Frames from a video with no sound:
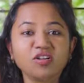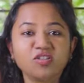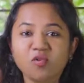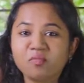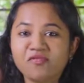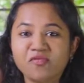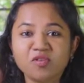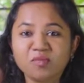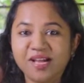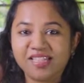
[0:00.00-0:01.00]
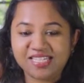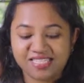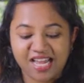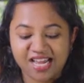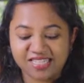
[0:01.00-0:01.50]
Don't be fooled by their
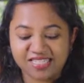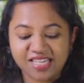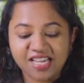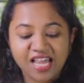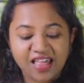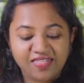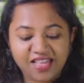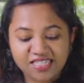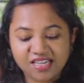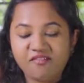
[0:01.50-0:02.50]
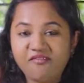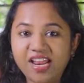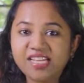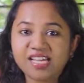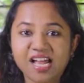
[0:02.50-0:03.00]
size. These are
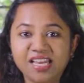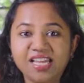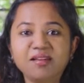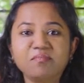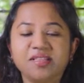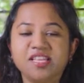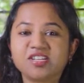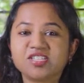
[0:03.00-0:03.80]
very tiny, but they're